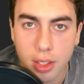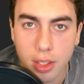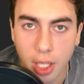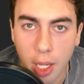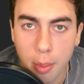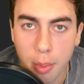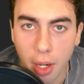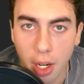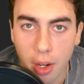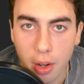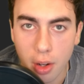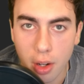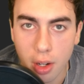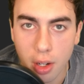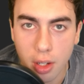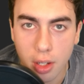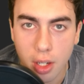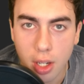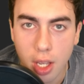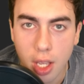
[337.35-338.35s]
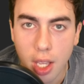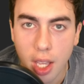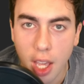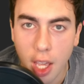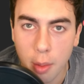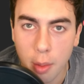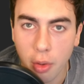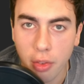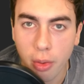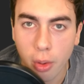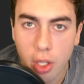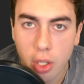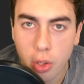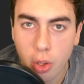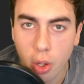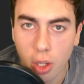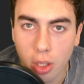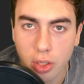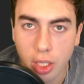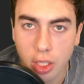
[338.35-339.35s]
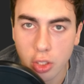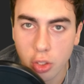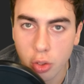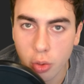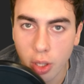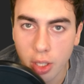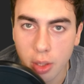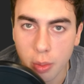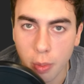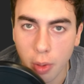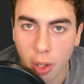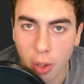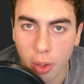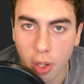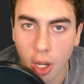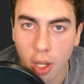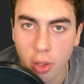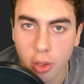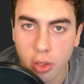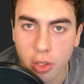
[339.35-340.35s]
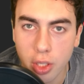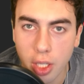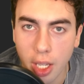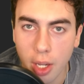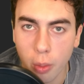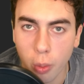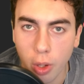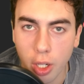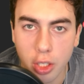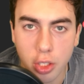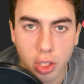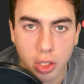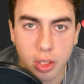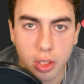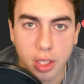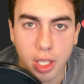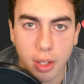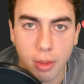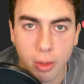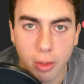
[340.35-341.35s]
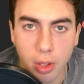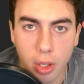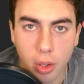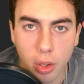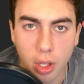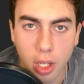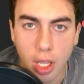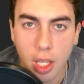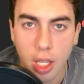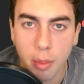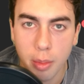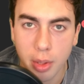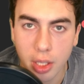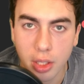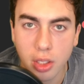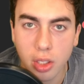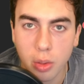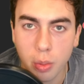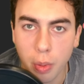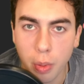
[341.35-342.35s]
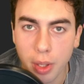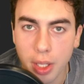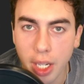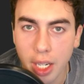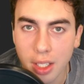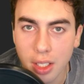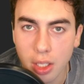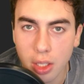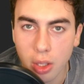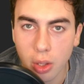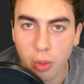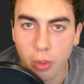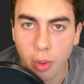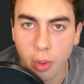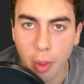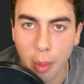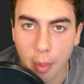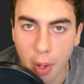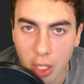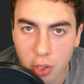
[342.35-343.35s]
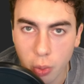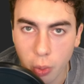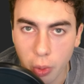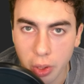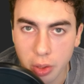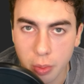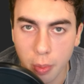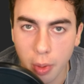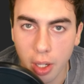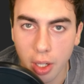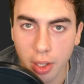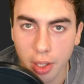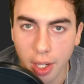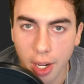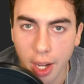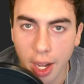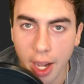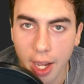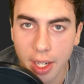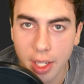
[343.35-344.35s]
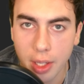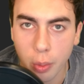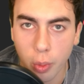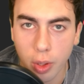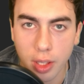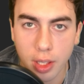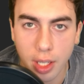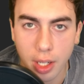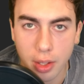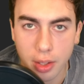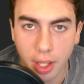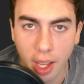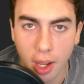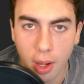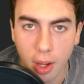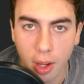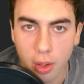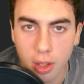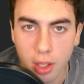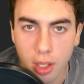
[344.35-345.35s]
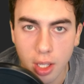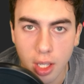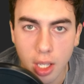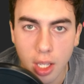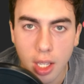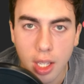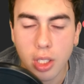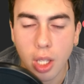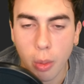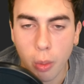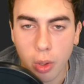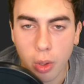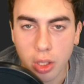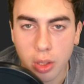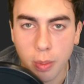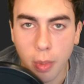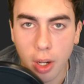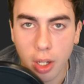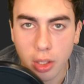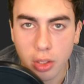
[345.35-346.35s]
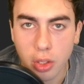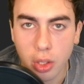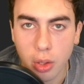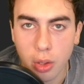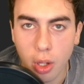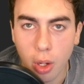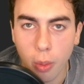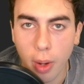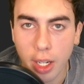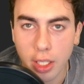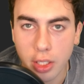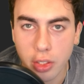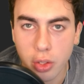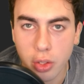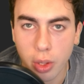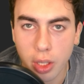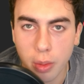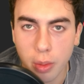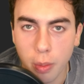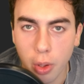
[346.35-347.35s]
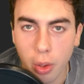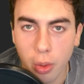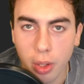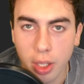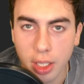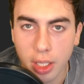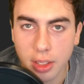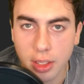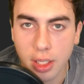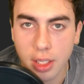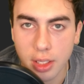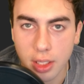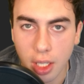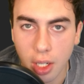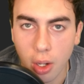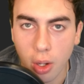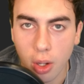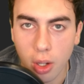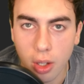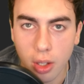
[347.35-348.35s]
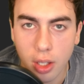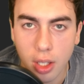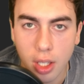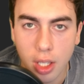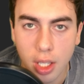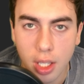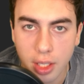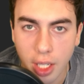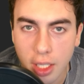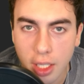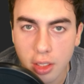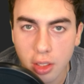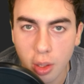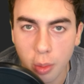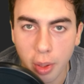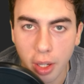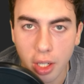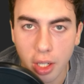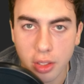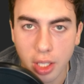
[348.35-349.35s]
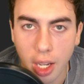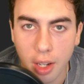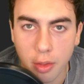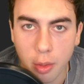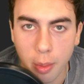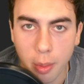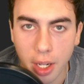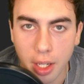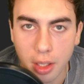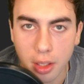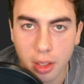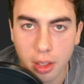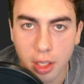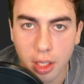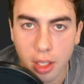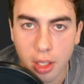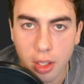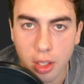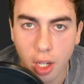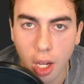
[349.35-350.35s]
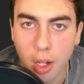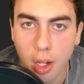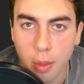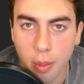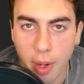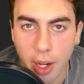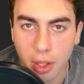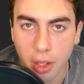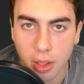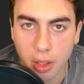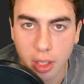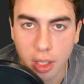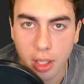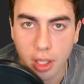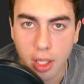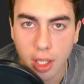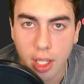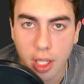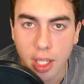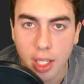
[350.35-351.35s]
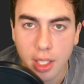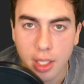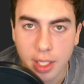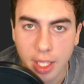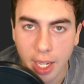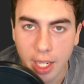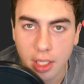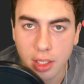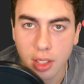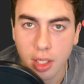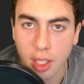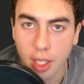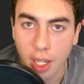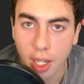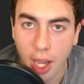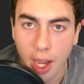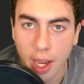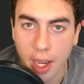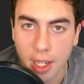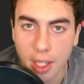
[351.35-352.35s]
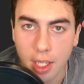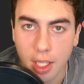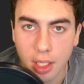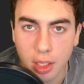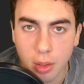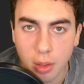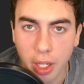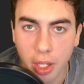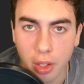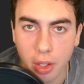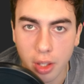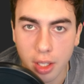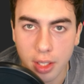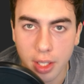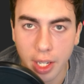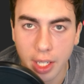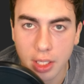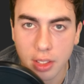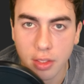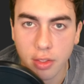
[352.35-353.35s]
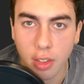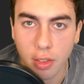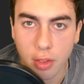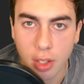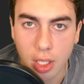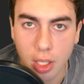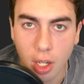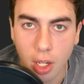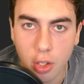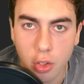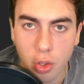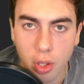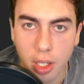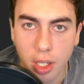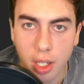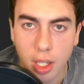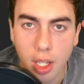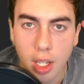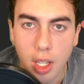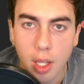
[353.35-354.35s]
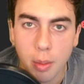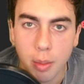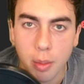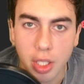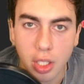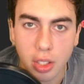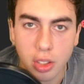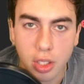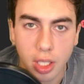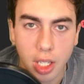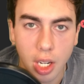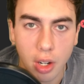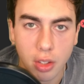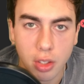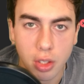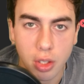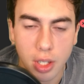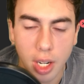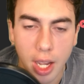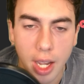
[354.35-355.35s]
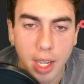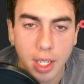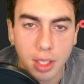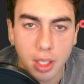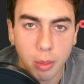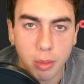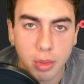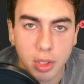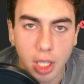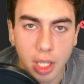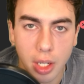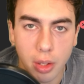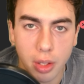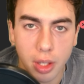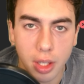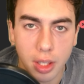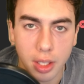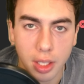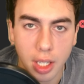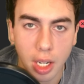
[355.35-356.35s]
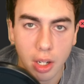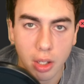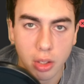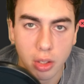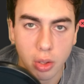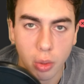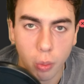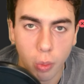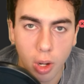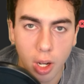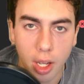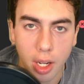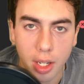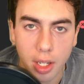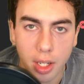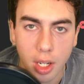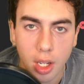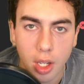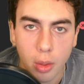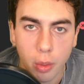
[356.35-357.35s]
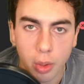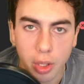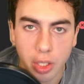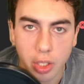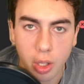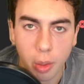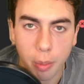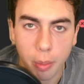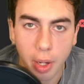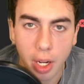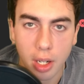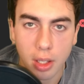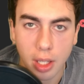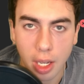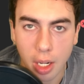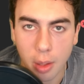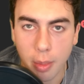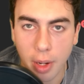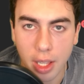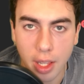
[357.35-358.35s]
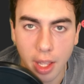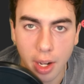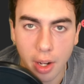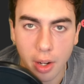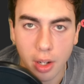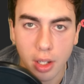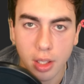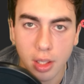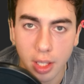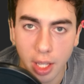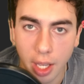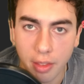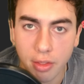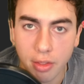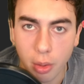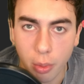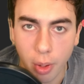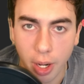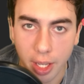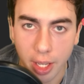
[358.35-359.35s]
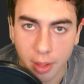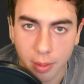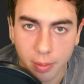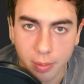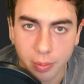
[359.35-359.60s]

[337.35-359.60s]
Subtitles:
Type error. And before you curse at strict mode, understand what it just did for you, because it's protecting you from a much worse bug hiding one layer down. Here's that worse bug so you know why strict mode exists at all. Text compares alphabetically, not numerically. Text 9 is bigger than text 1500, because the character 9 comes later than the character 1 when you compare letter by letter, left to right.